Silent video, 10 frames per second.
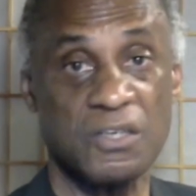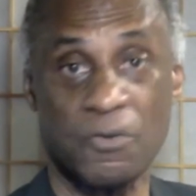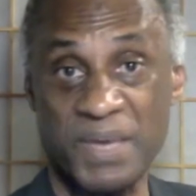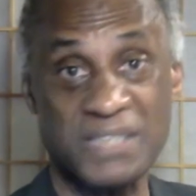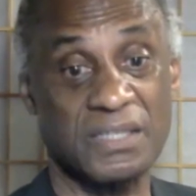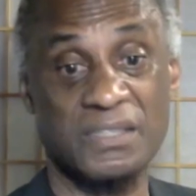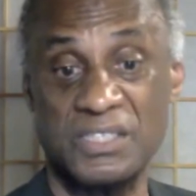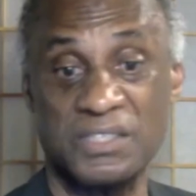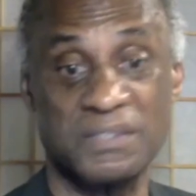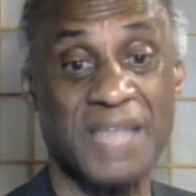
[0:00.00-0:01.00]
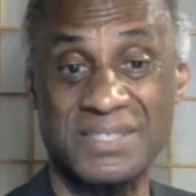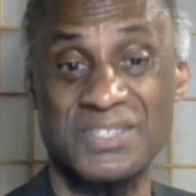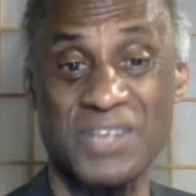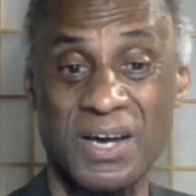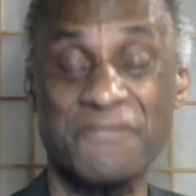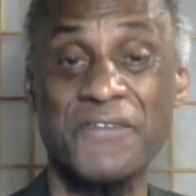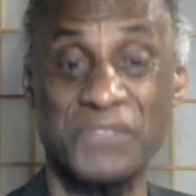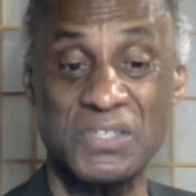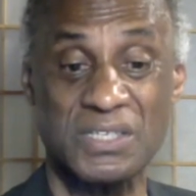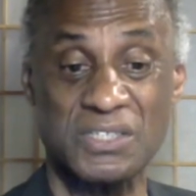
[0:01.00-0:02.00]
you know, basically, that's young,
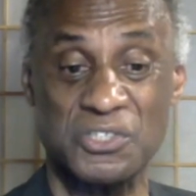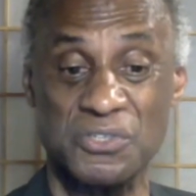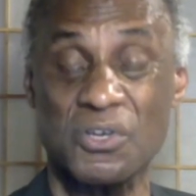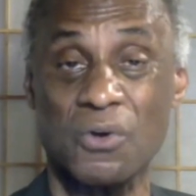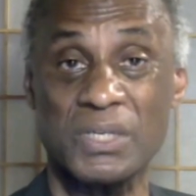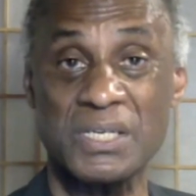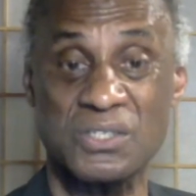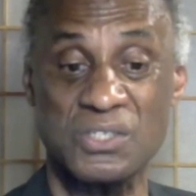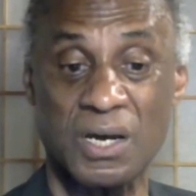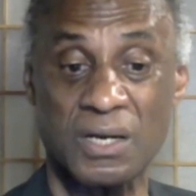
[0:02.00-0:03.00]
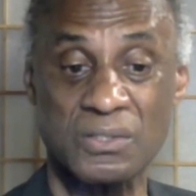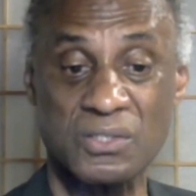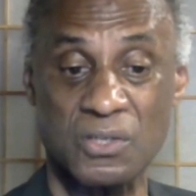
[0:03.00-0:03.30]
56 years old, it's young.